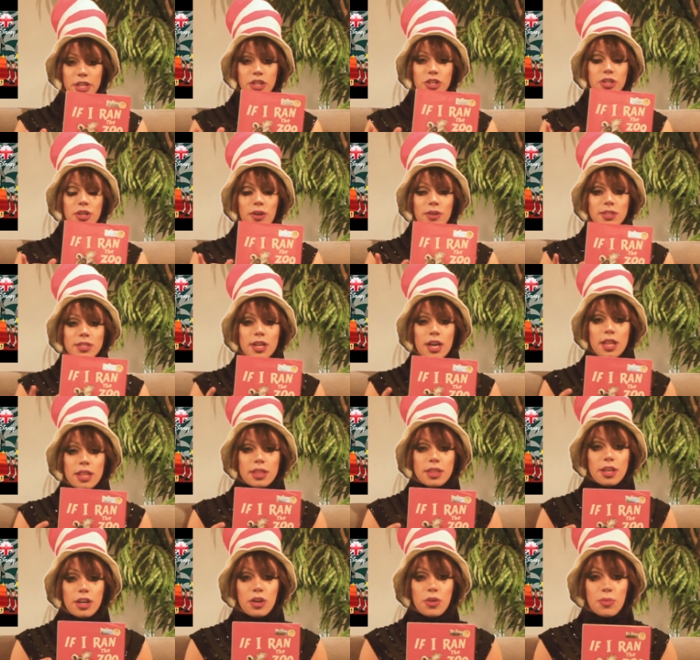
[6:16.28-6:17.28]
This shows
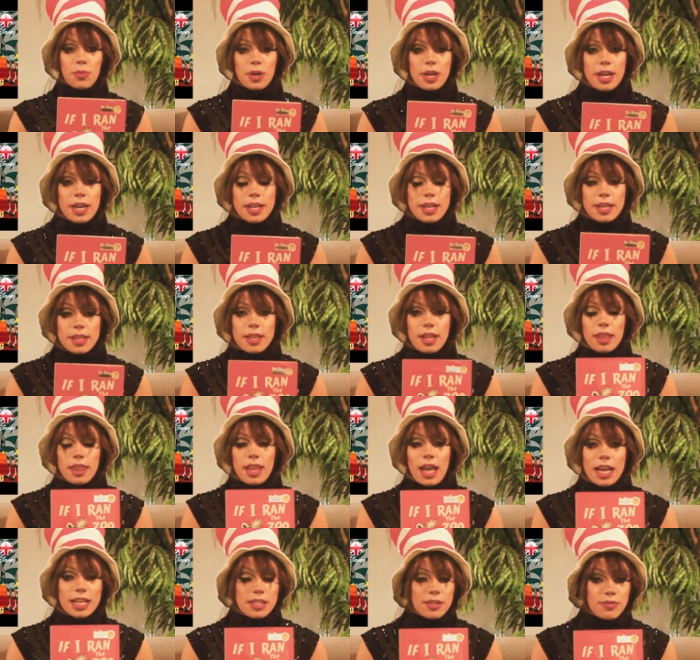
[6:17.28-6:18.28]
the greed, the
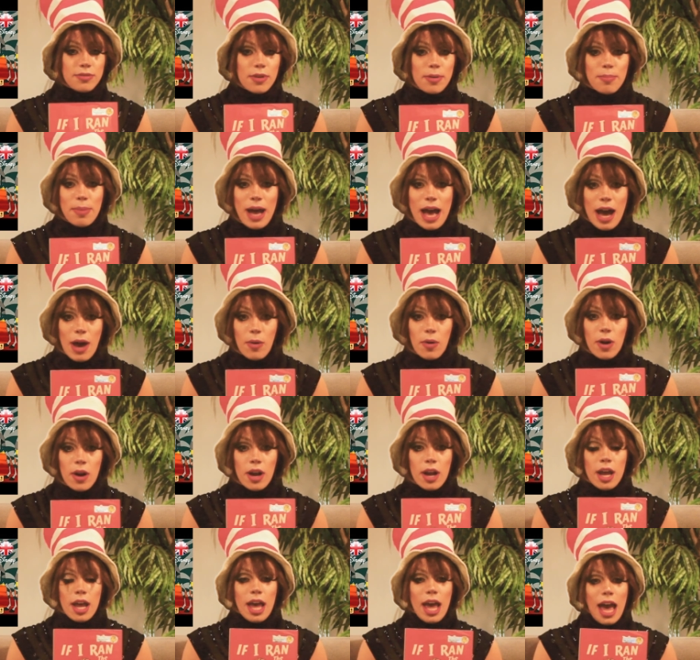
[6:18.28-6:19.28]
lust for
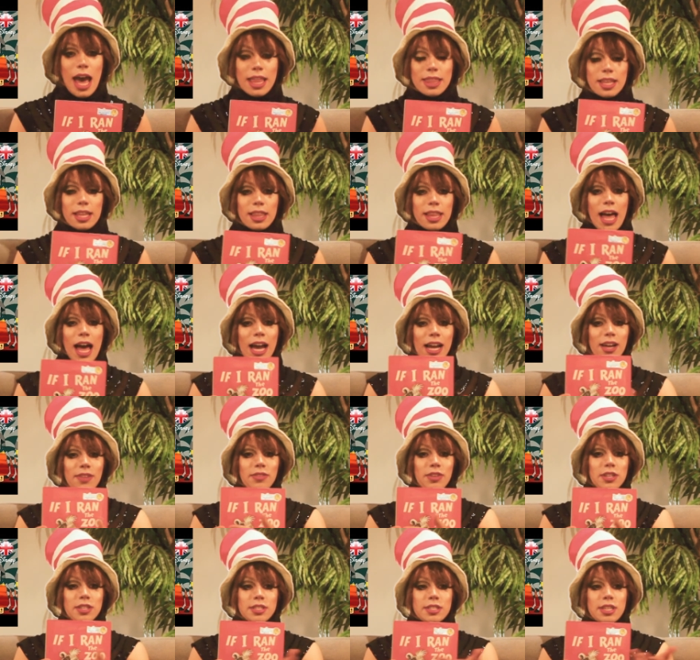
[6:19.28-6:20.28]
power, and the lack
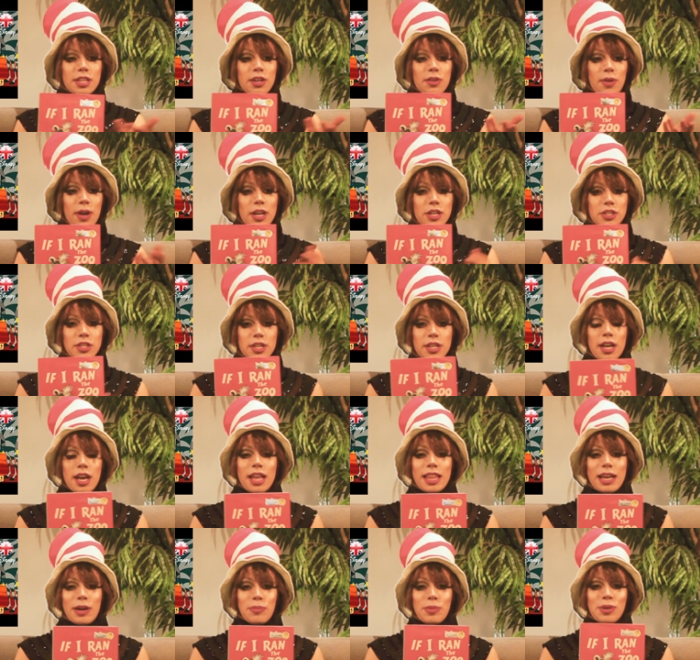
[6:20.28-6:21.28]
of consideration
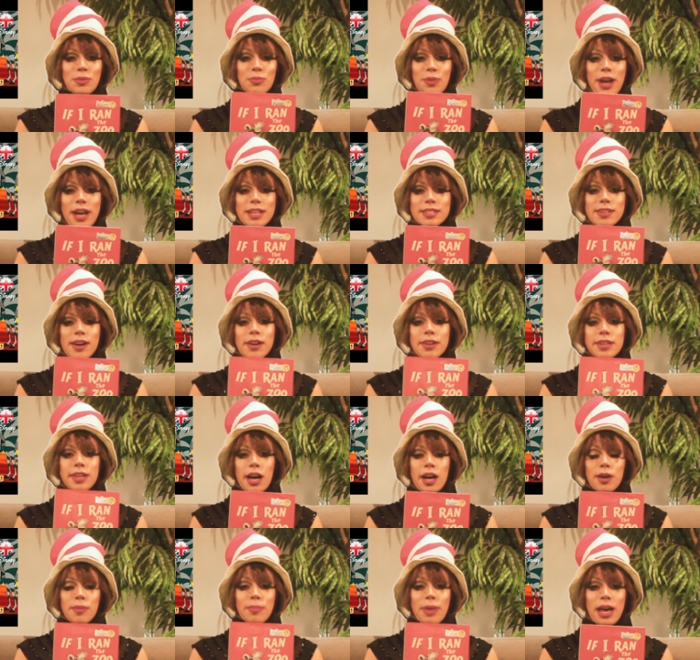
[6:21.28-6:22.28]
that we raise our
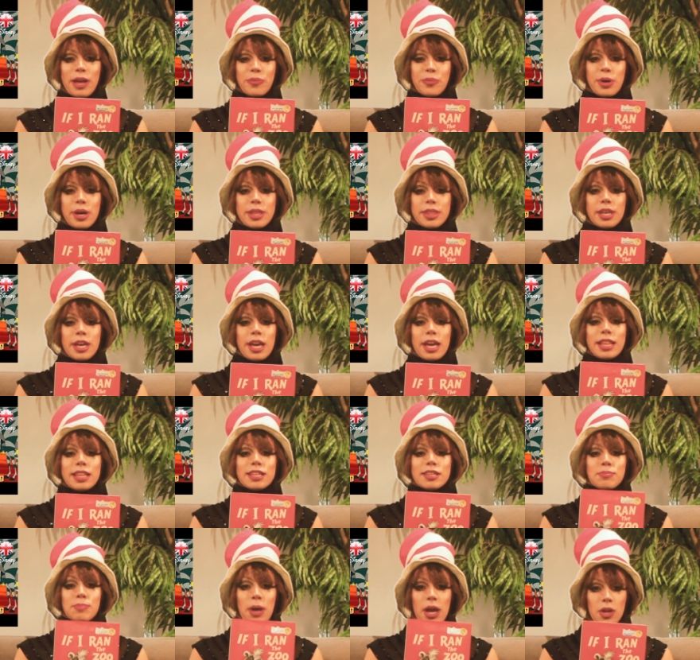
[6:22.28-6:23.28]
young men with in
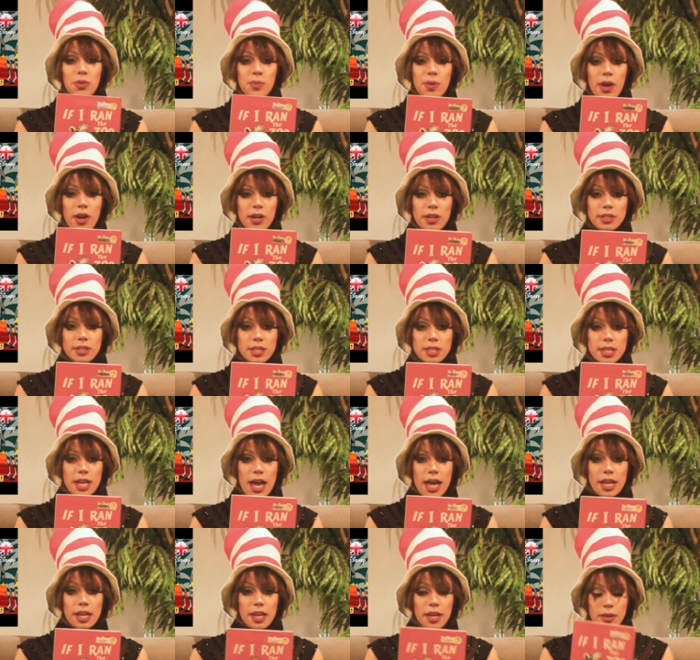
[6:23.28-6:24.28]
this patriarchal
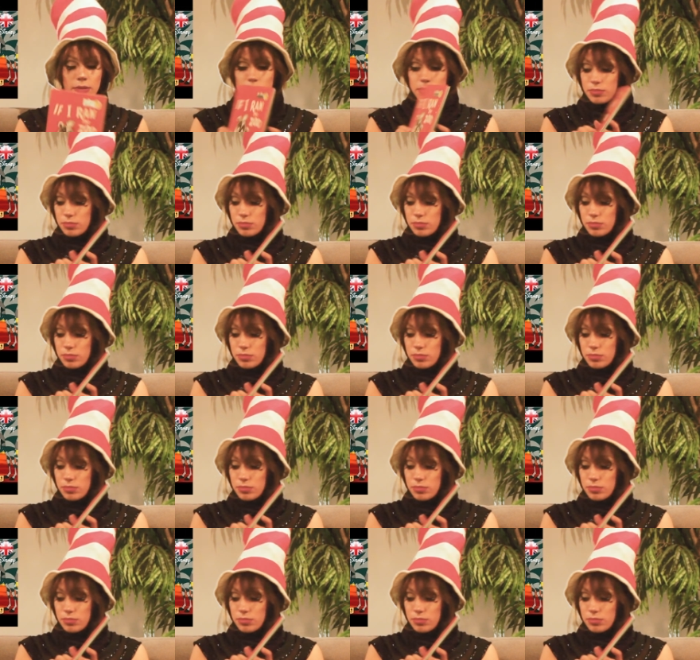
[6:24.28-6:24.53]
society.